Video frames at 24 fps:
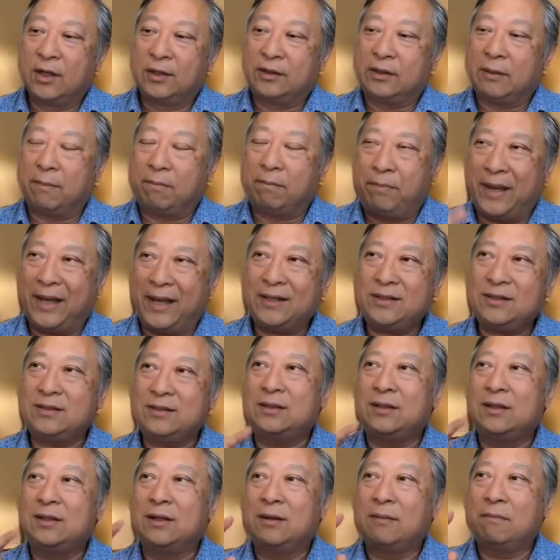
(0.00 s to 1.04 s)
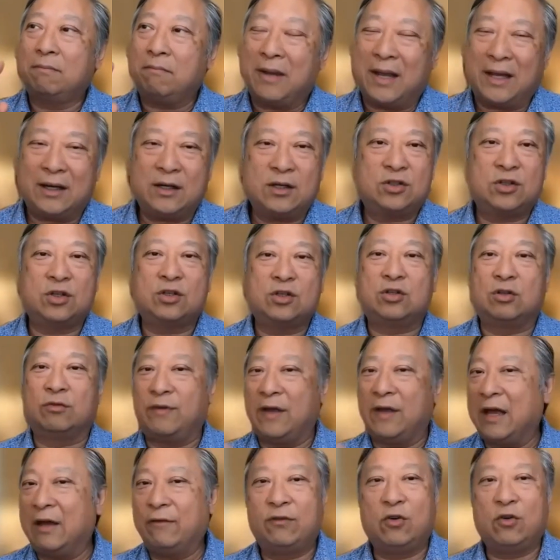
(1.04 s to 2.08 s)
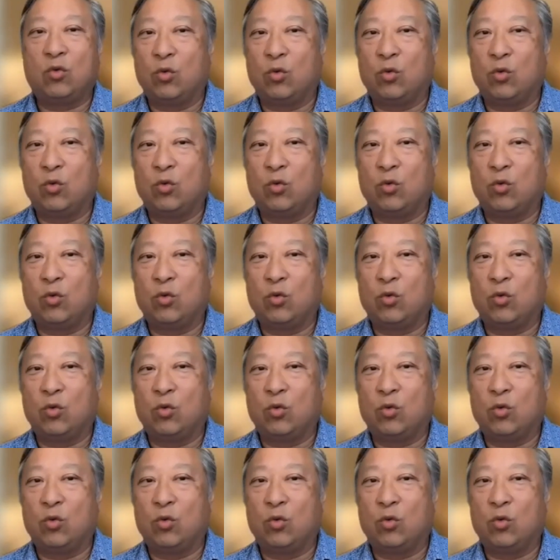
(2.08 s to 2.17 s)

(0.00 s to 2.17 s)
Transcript: the best managers you've ever